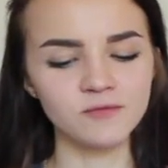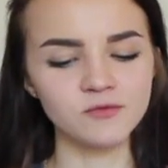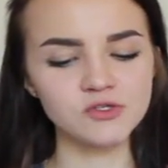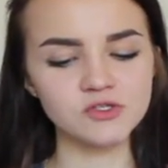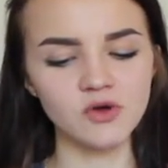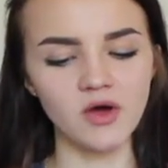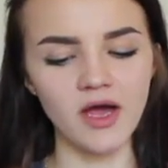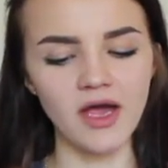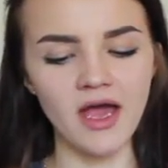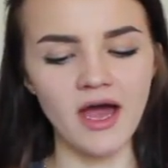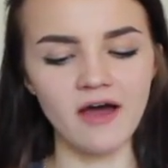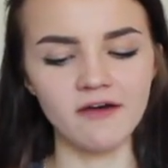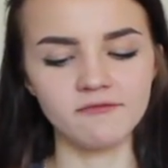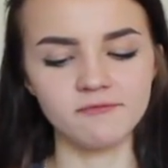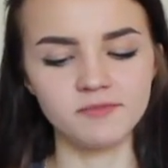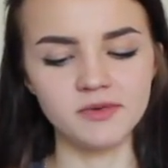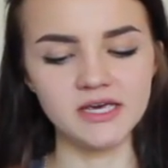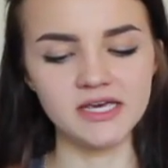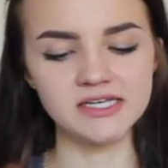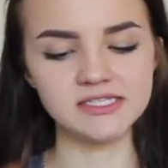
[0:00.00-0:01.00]
So I
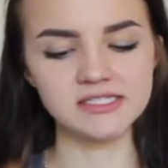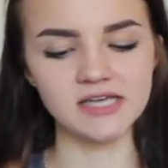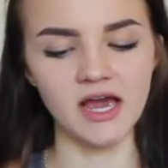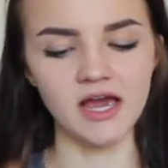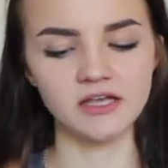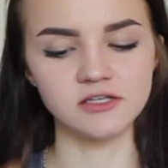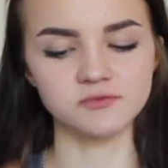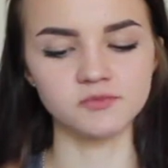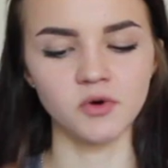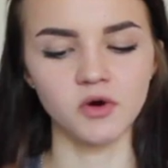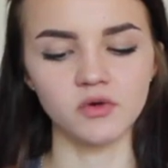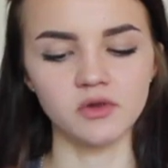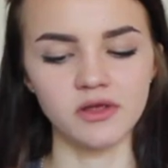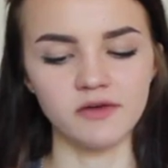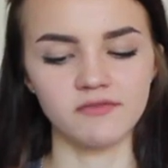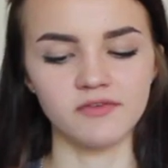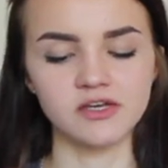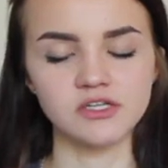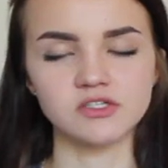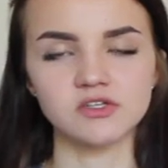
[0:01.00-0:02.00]
have Bcaas
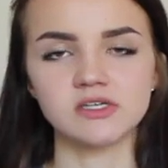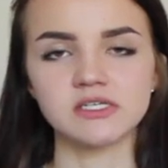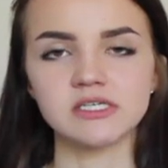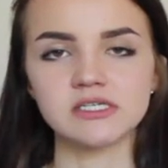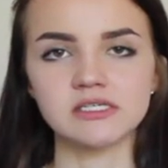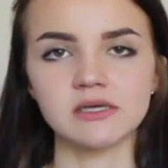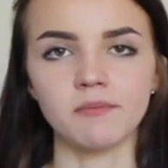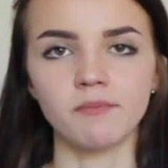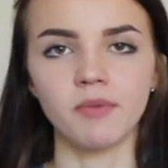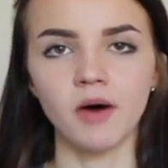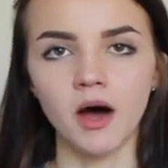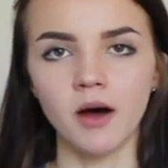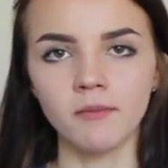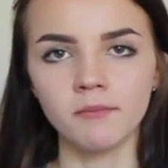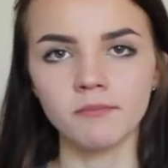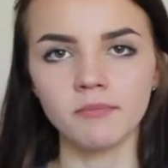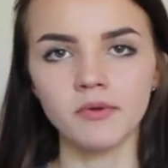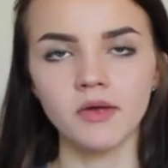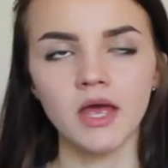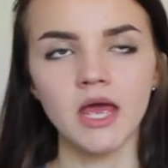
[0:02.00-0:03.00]
Prolific. So this is a
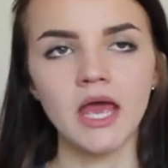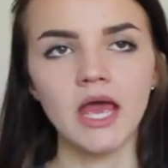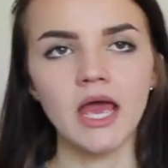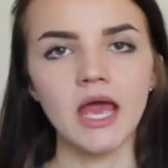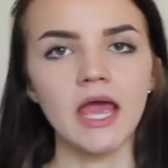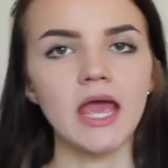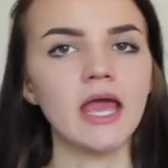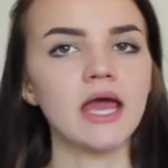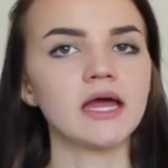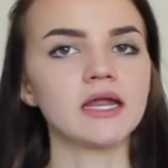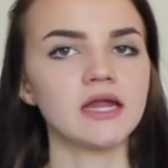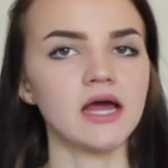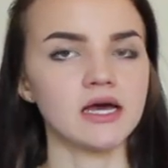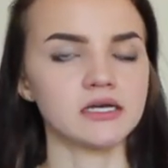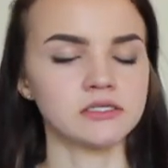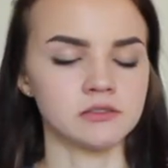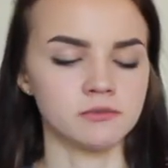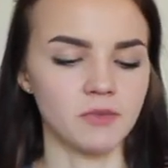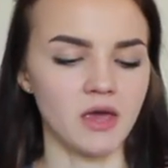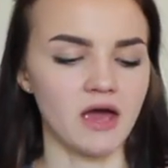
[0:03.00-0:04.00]
pump and it
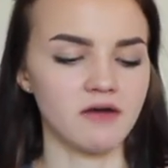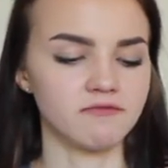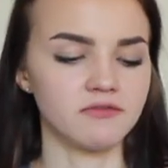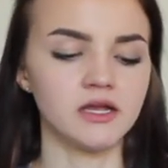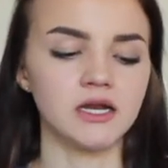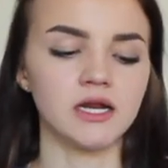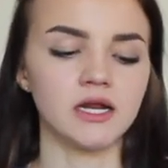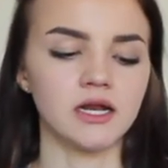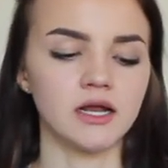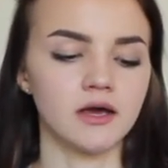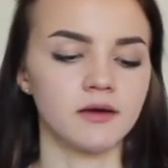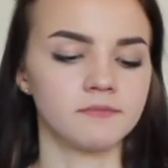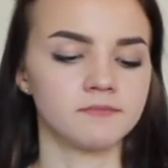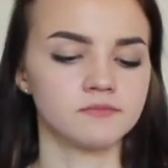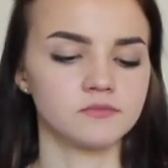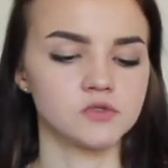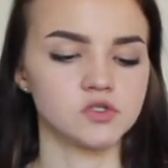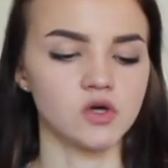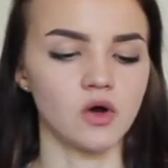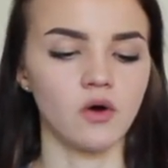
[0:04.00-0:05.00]
has some caffeine in it.
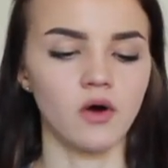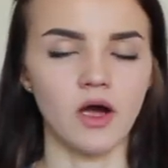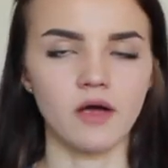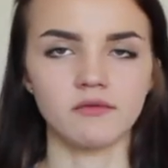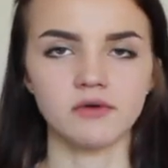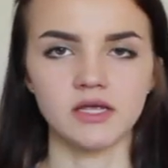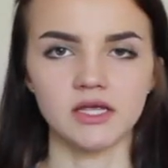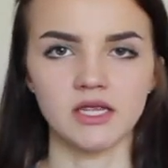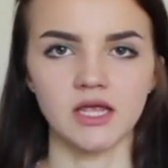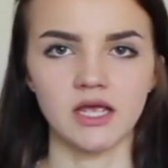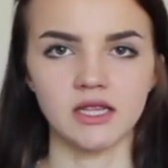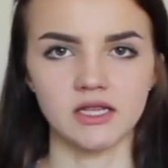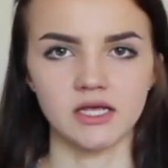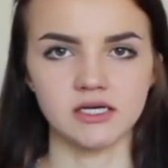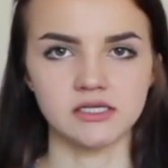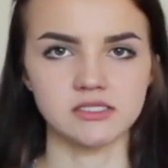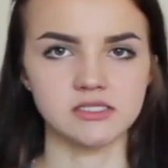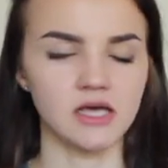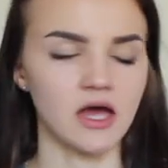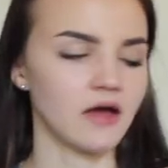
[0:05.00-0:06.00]
So I really like
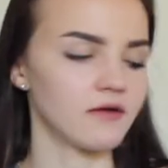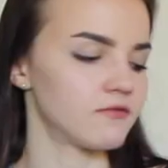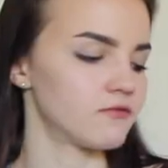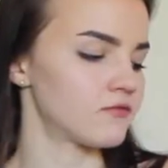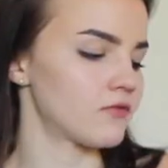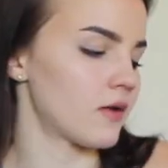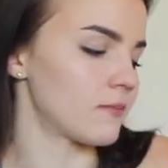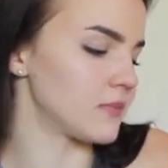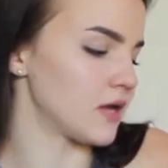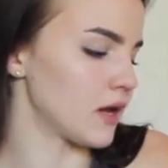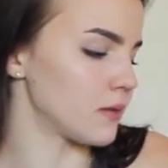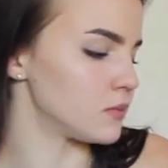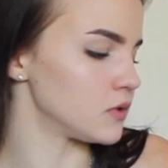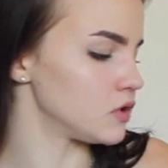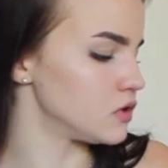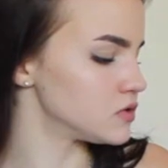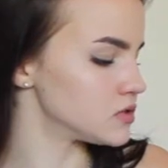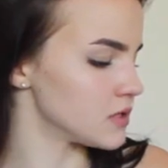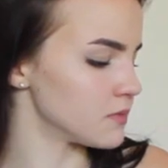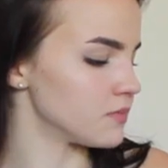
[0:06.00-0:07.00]
this. I've
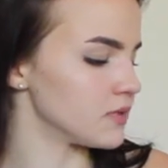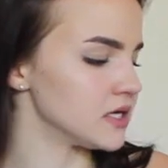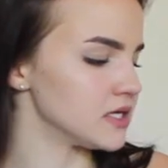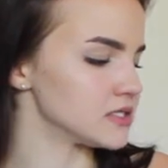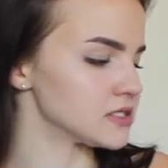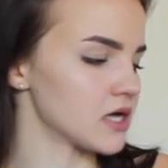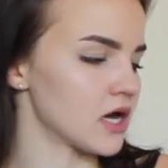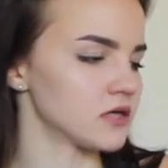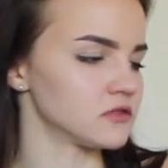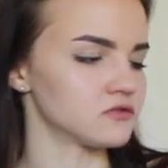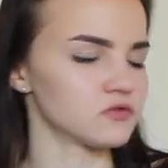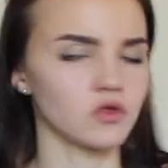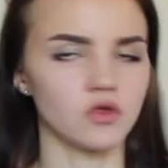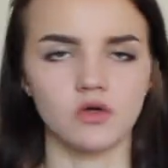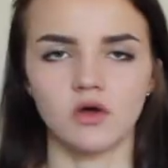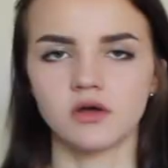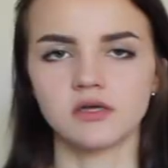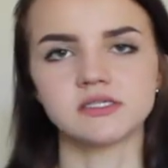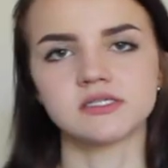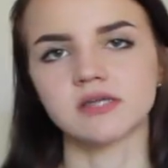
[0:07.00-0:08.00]
been using Bcaas for the
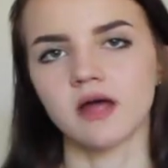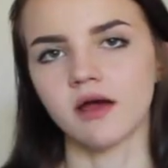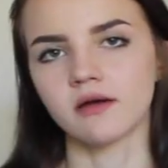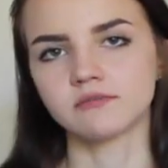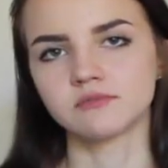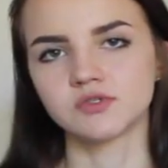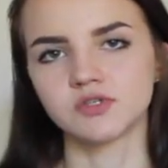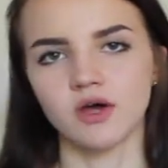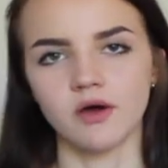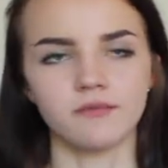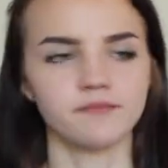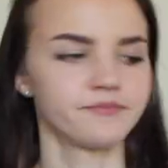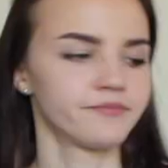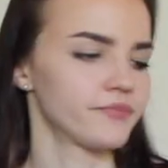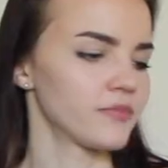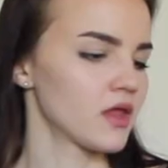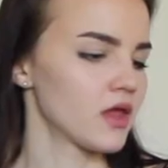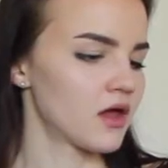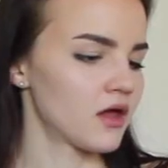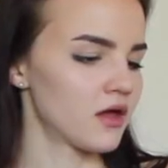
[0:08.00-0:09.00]
longest time, so
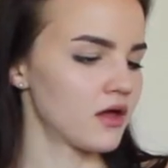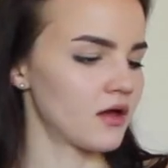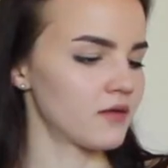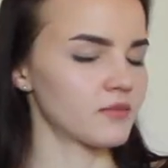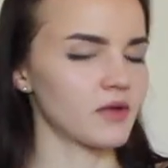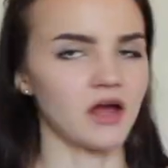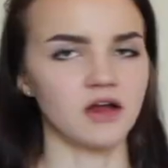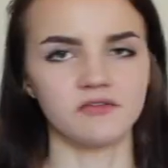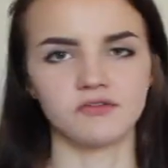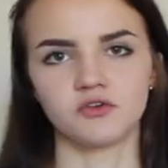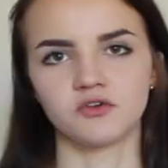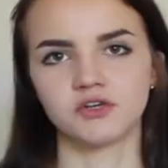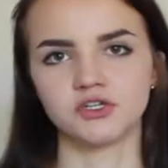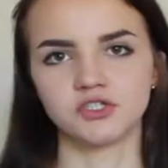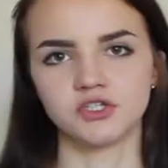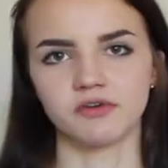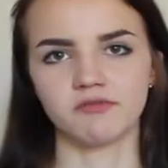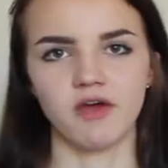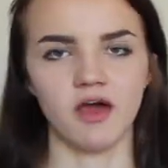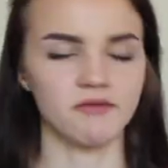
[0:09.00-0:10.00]
kind of a
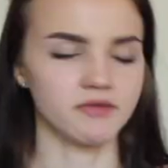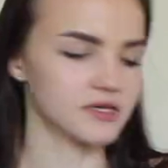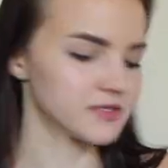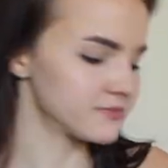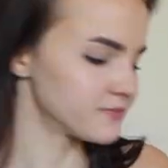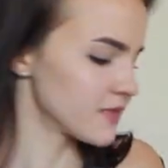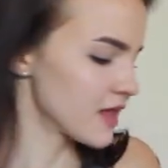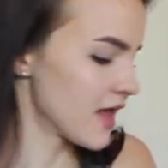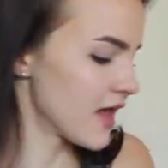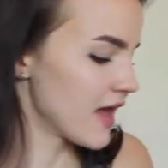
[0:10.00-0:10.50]
creature of habit.